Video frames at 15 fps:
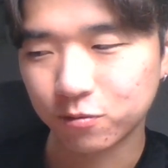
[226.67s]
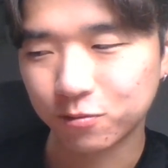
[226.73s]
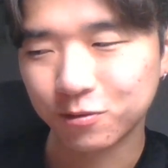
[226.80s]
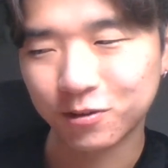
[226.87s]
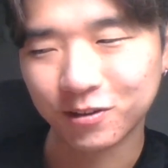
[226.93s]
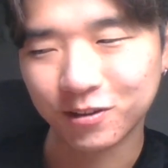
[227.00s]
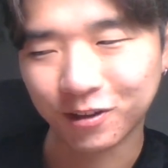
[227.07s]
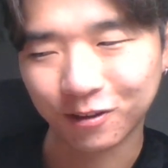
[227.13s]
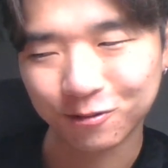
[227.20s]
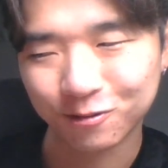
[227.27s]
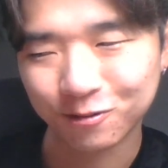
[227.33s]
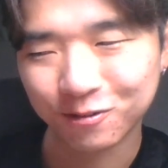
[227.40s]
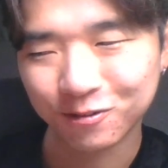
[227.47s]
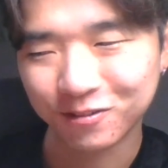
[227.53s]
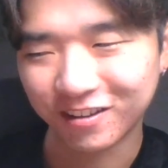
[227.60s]
the
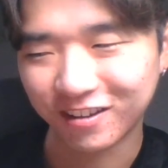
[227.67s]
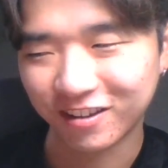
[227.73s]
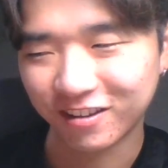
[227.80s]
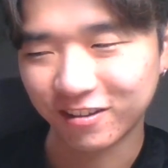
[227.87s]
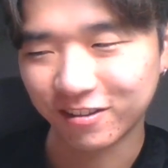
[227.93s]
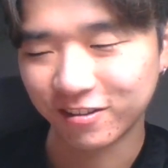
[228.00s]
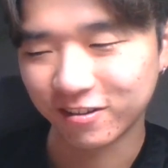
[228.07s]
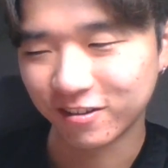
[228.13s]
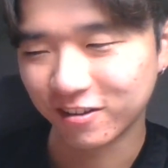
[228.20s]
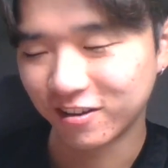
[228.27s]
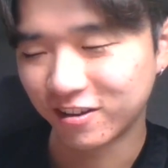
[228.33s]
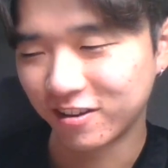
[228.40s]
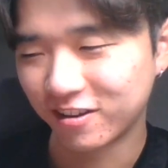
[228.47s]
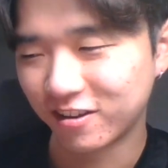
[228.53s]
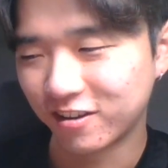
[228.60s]
electron and
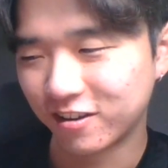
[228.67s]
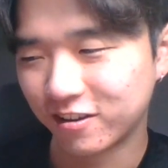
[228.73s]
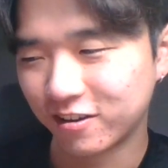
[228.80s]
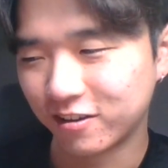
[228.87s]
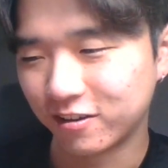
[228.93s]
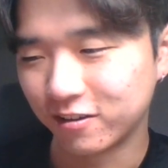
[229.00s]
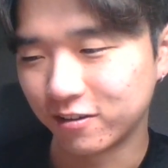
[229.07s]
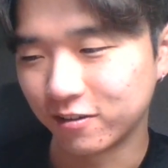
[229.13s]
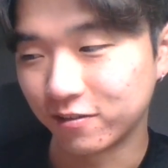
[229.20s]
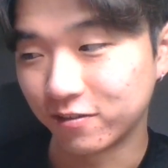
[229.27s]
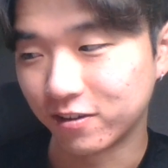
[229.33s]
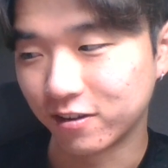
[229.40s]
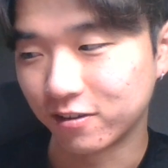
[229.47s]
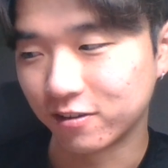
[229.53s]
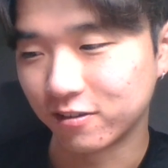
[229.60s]
the
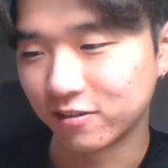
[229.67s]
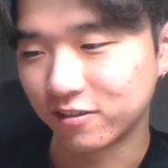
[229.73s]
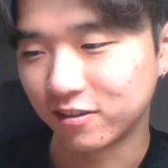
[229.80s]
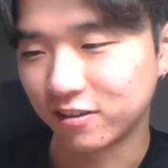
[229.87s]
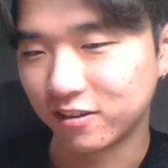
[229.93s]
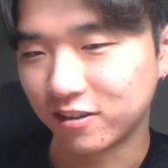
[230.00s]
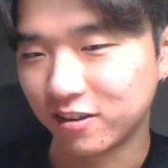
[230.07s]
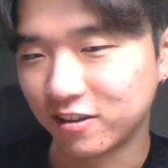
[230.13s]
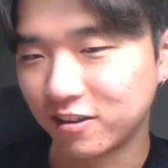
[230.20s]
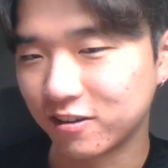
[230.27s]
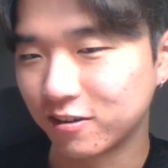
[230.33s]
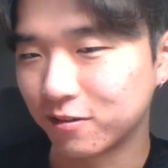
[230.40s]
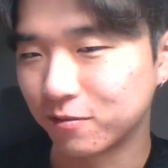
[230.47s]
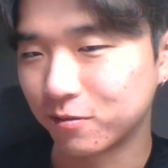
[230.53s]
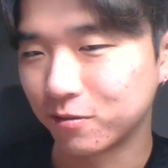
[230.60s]
velocity
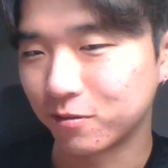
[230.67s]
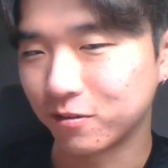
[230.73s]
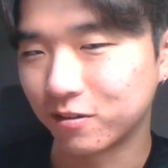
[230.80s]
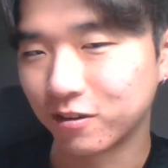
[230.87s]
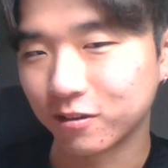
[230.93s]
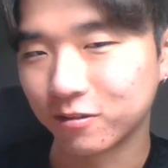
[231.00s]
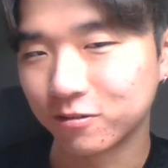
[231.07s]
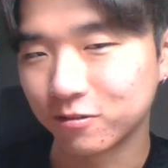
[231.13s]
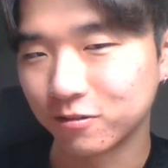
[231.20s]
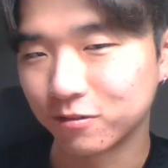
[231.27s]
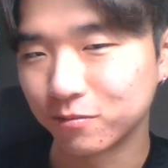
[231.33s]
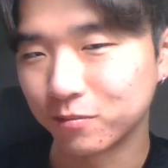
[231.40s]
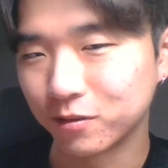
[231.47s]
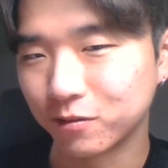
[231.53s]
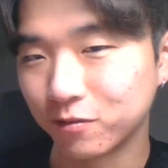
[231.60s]
of the electron.
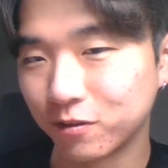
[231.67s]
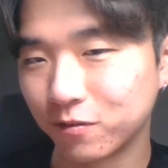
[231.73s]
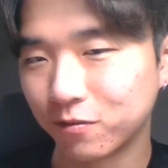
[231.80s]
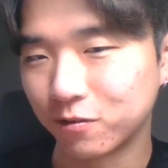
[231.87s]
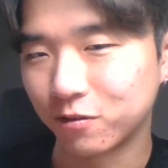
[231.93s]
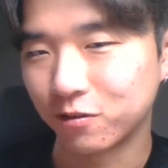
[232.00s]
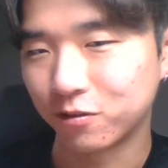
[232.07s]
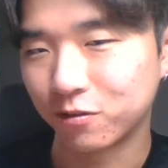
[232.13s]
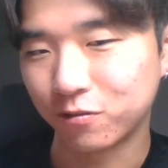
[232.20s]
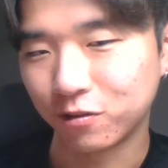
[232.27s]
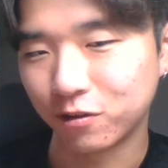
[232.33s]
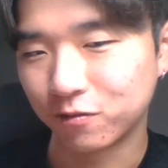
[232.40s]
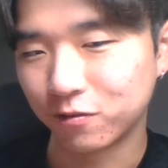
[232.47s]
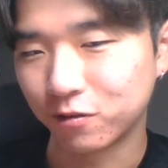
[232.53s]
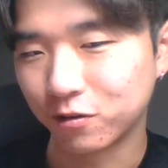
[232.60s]
But we
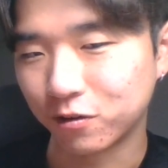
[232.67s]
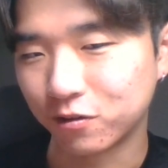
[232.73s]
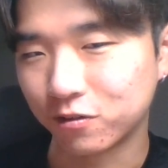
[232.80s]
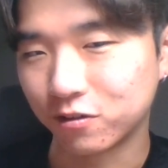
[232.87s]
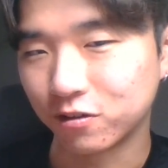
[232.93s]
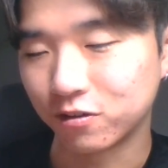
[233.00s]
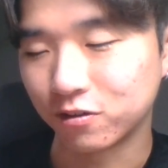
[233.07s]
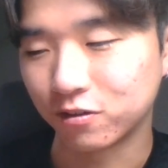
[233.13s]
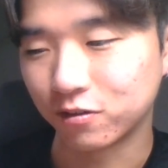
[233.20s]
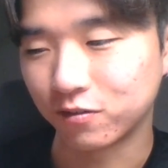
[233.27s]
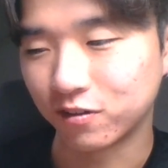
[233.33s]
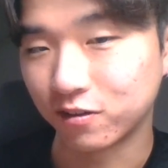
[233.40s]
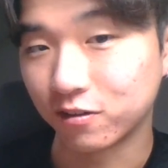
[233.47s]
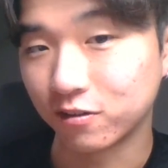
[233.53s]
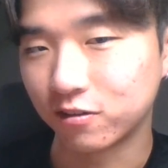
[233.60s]
focused on the
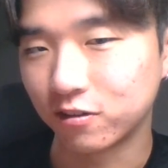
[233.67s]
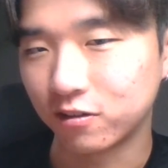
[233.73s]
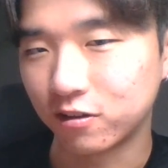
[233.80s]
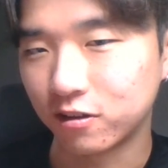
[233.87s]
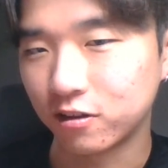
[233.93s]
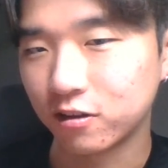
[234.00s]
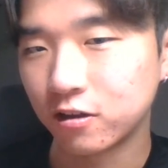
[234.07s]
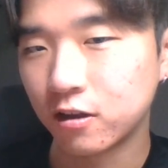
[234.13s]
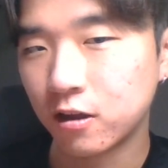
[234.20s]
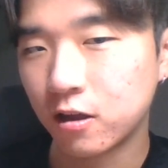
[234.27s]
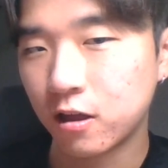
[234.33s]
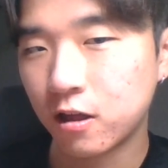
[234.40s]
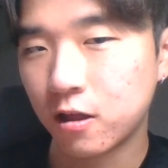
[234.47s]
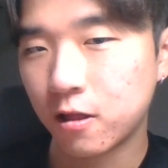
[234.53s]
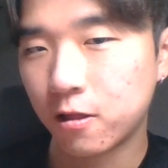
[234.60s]
velocity,
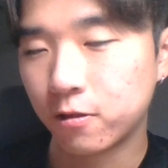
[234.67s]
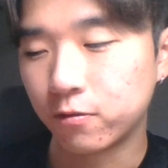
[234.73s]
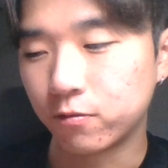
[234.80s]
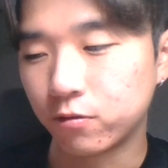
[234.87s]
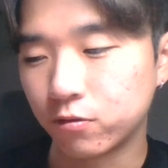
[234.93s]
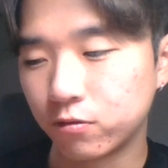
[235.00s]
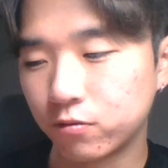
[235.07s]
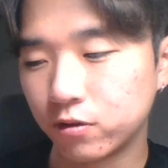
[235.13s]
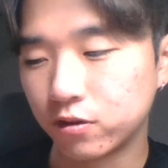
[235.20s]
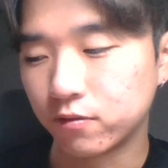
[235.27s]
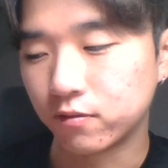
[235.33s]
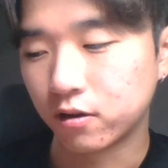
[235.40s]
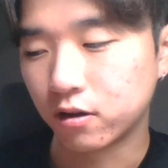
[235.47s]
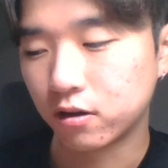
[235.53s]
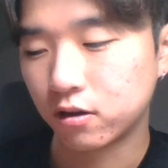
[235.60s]
so we
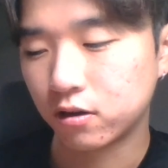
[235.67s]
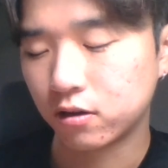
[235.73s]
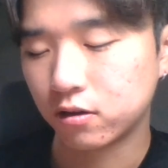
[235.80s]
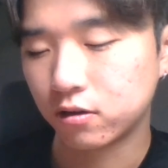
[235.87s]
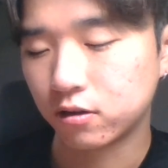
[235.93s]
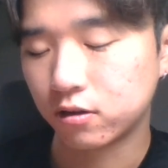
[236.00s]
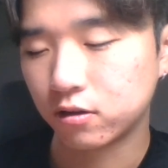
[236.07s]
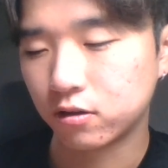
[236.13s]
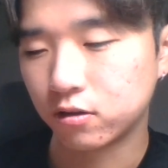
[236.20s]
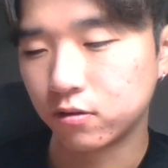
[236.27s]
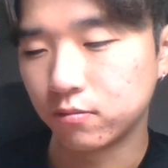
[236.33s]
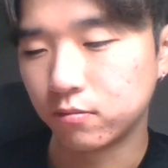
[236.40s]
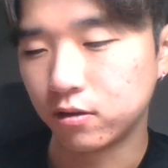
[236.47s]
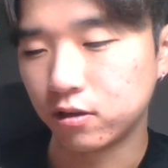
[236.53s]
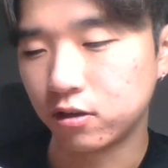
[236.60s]
divide the
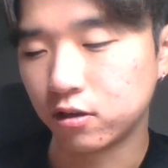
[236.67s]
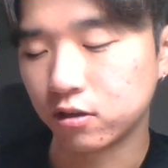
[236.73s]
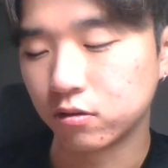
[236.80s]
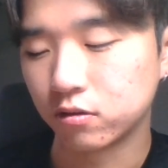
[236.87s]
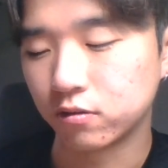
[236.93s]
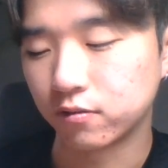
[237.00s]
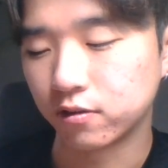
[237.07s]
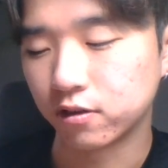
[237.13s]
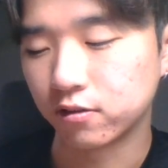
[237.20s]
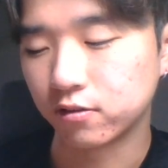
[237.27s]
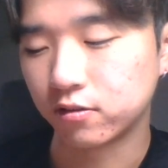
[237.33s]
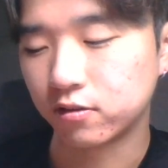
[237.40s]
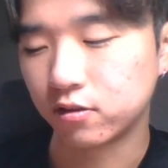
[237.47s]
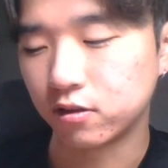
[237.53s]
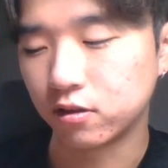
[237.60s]
meaning of the
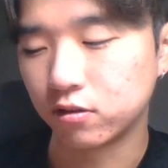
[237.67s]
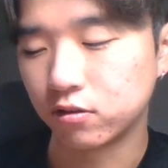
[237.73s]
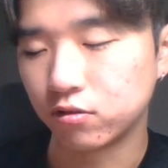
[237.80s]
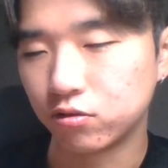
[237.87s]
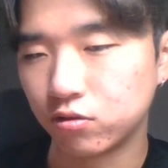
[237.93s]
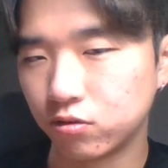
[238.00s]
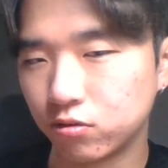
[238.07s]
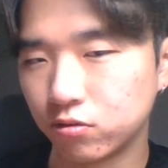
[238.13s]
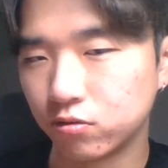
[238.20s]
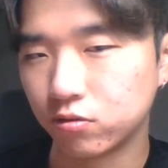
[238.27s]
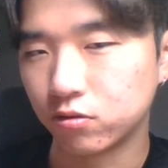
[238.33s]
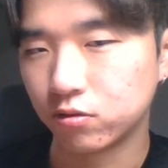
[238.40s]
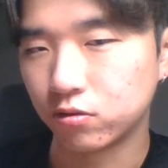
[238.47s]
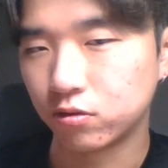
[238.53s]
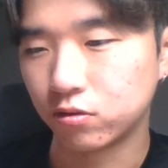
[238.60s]
velocity into two.
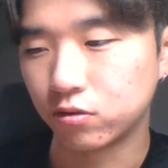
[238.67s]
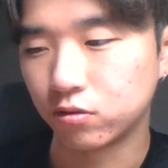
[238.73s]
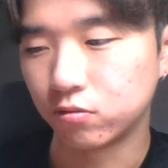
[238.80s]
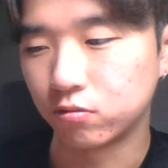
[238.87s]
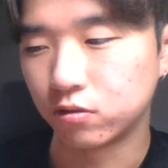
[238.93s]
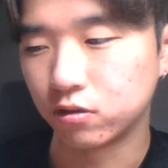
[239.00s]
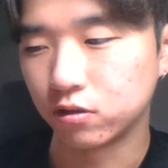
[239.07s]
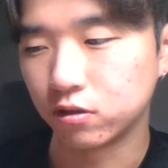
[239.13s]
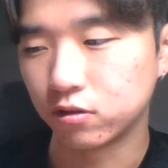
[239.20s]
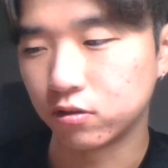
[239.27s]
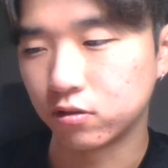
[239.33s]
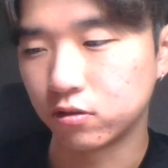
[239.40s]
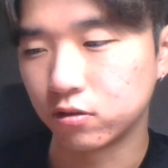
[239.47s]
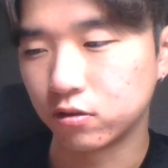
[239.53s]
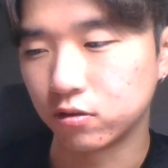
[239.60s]
So one
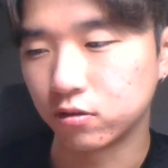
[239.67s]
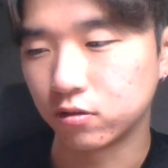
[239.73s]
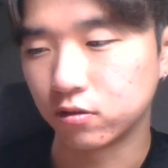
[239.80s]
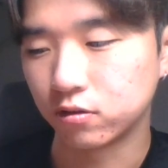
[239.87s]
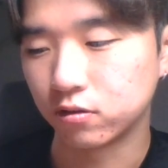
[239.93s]
is the